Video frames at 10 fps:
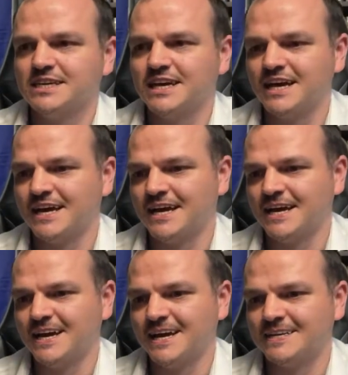
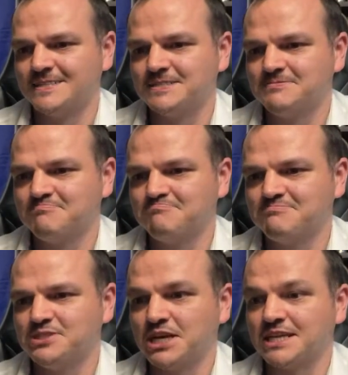and
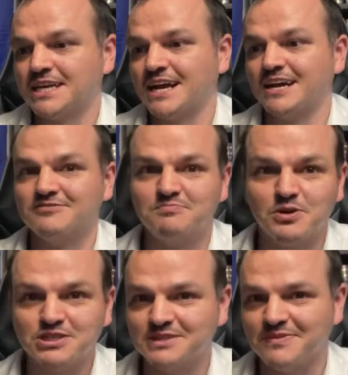check that I have
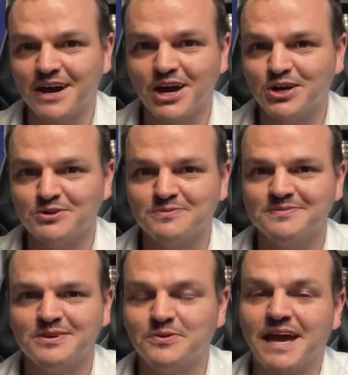books in my home.
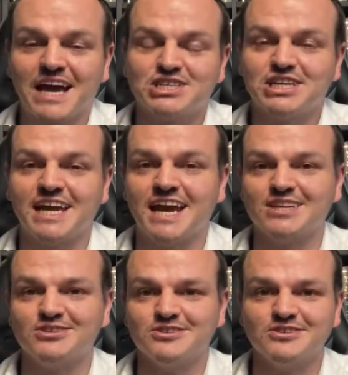We actually had
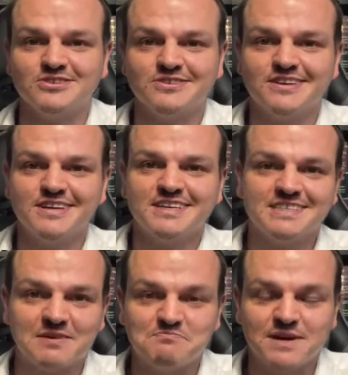to
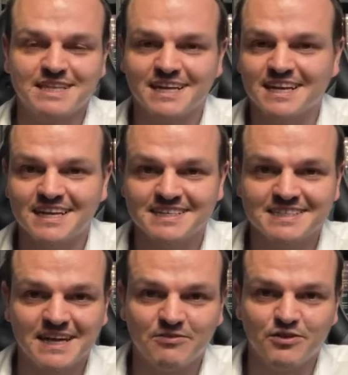submit a list
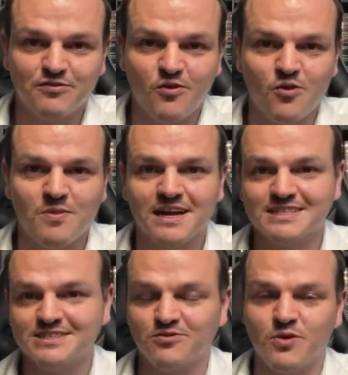every 4 months
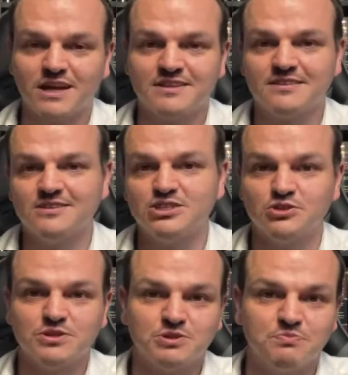of what
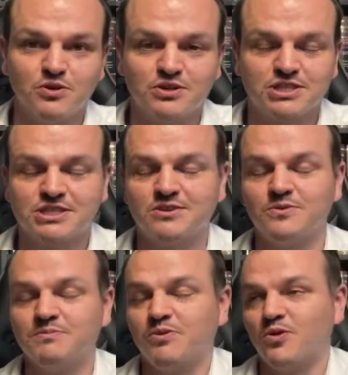Jewish books we
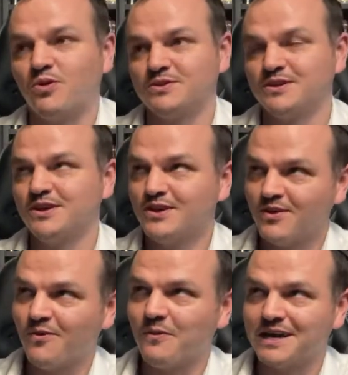bought,
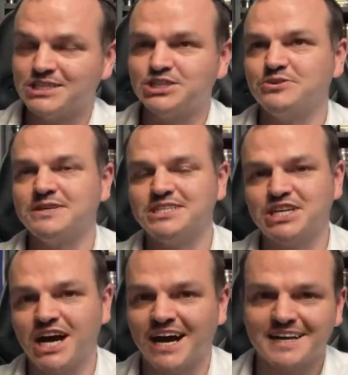what Jewish
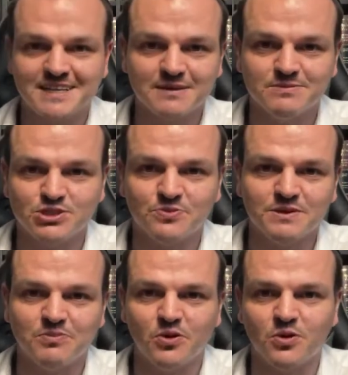items we
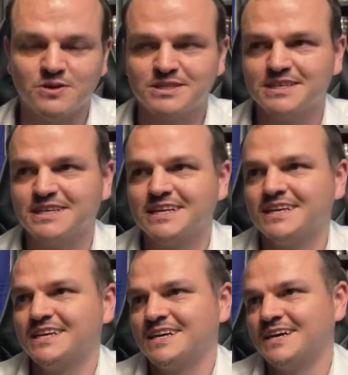bought.
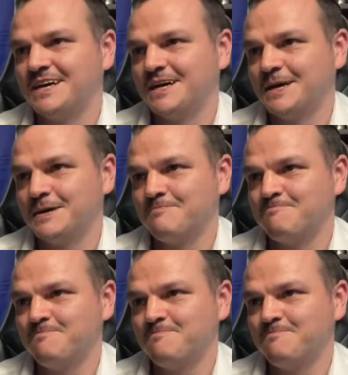And